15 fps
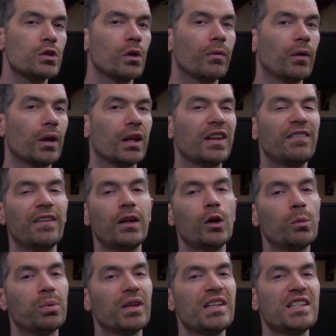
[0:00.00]
So if you liked the
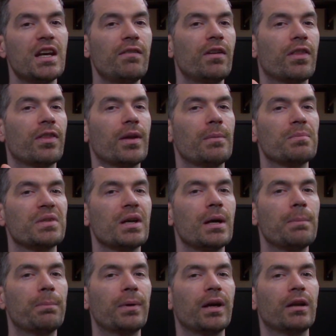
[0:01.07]
video, please give it a thumbs
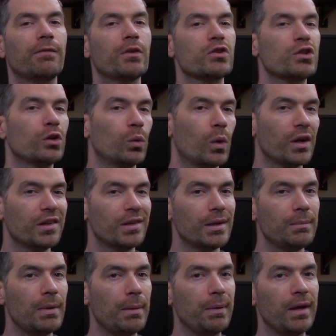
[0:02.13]
up. And if you're still
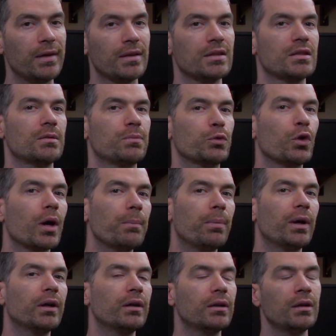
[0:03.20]
watching, maybe hit that subscribe
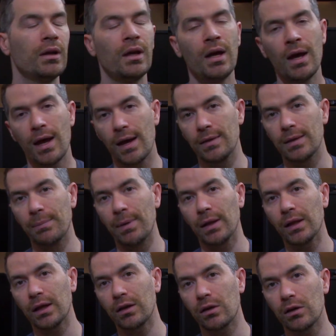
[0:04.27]
button and the
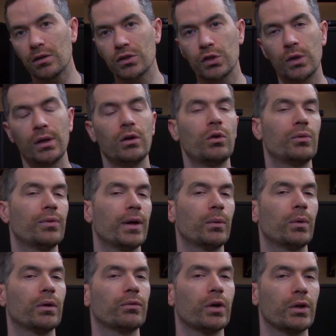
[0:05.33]
bell icon so you get notified
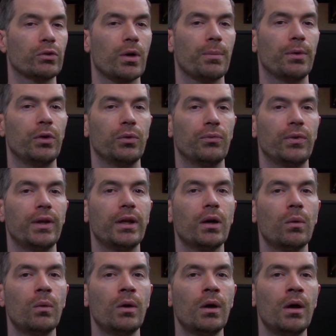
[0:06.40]
whenever I drop a new
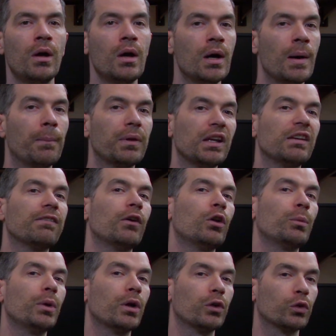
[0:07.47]
video. Please
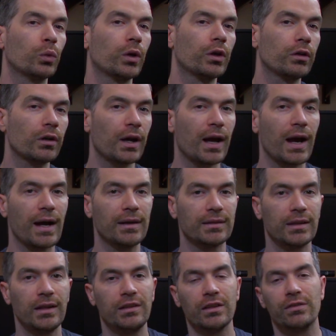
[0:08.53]
follow me on Twitter
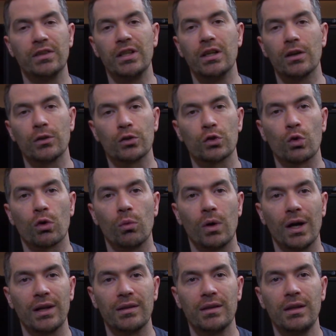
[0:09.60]
at H F G underscore
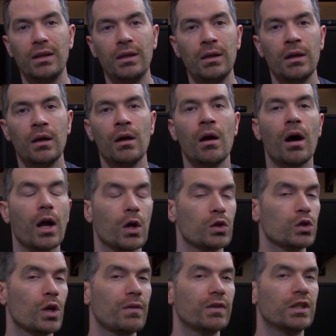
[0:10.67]
Y T. I
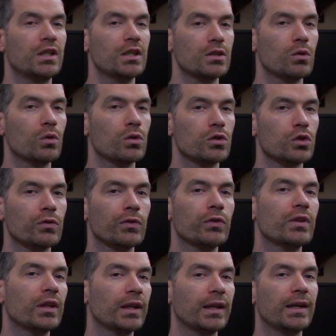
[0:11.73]
also have a Discord server.
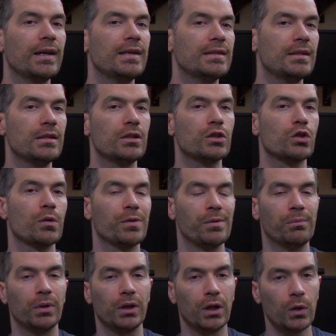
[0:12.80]
The link is in the
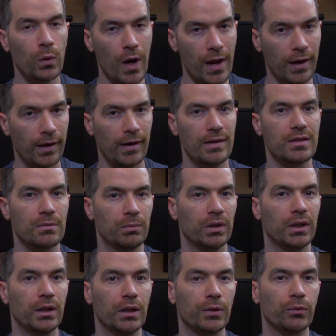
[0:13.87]
description below and it is
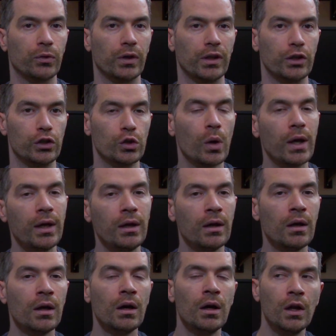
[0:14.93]
completely free to join.
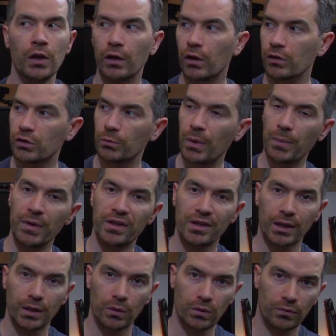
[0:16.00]
You can also maybe
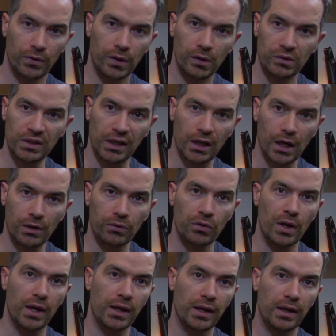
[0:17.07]
check out the videos I got
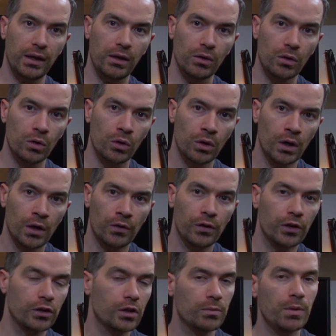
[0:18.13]
right here.
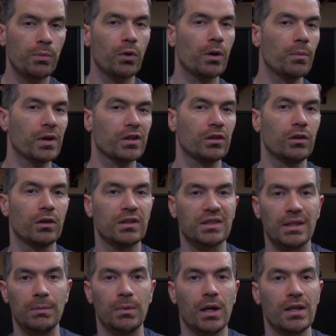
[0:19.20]
They should be pretty much along the
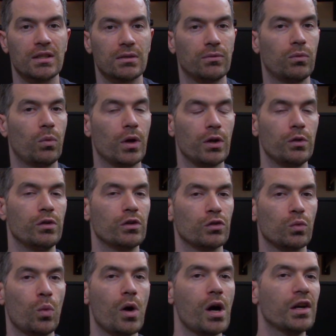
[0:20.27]
same lines of what you
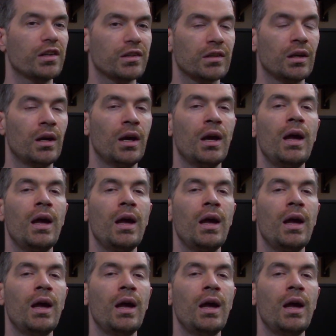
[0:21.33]
just watched.